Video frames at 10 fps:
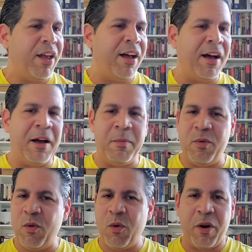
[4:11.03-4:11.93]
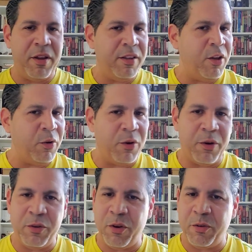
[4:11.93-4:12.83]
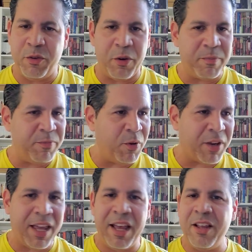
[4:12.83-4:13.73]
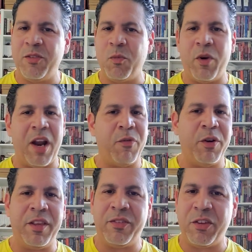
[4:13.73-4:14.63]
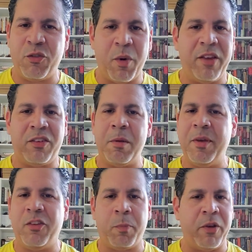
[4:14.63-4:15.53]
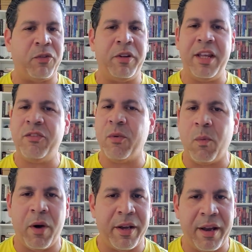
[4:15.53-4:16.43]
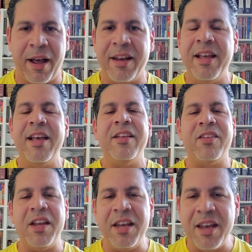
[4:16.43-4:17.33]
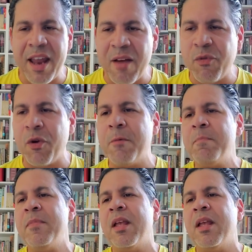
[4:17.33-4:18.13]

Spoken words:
or your kids, whatever the situation may be, special needs or whatnot, to never